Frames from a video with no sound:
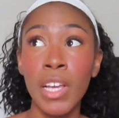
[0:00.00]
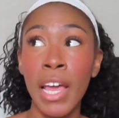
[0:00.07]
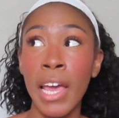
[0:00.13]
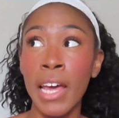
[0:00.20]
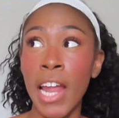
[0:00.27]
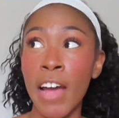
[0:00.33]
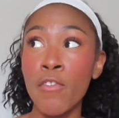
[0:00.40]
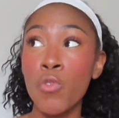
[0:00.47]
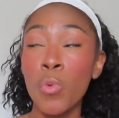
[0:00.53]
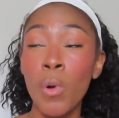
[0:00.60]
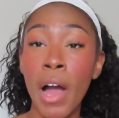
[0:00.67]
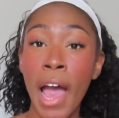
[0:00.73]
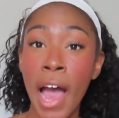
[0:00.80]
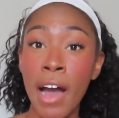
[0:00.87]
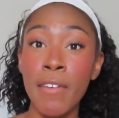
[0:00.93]
And everyone will
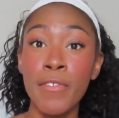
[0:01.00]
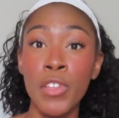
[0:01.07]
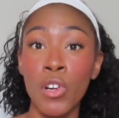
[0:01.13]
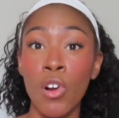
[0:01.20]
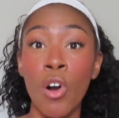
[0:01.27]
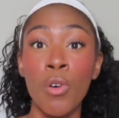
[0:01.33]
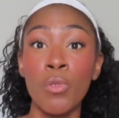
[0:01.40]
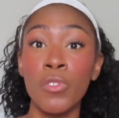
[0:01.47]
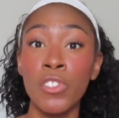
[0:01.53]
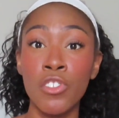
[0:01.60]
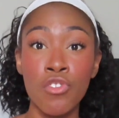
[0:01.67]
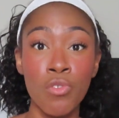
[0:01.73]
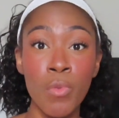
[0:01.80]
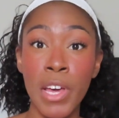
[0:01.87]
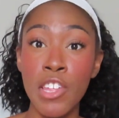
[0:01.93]
have their own
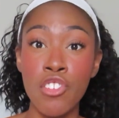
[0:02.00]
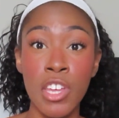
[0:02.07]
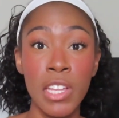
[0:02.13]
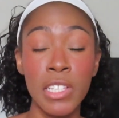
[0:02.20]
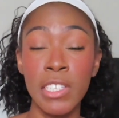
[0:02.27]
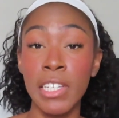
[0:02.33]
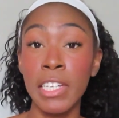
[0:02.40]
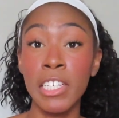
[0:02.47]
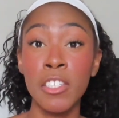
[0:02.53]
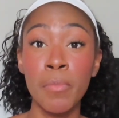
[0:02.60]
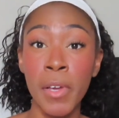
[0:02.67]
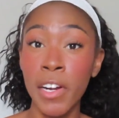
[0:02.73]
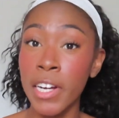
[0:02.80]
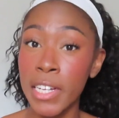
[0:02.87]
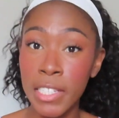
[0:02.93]
situations and
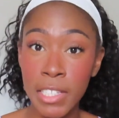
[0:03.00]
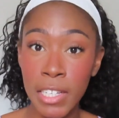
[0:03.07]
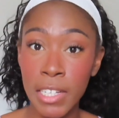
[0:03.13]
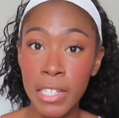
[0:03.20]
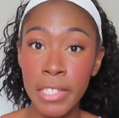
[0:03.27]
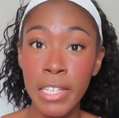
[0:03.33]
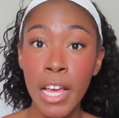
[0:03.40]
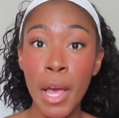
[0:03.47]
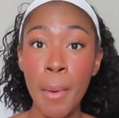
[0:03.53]
experiences,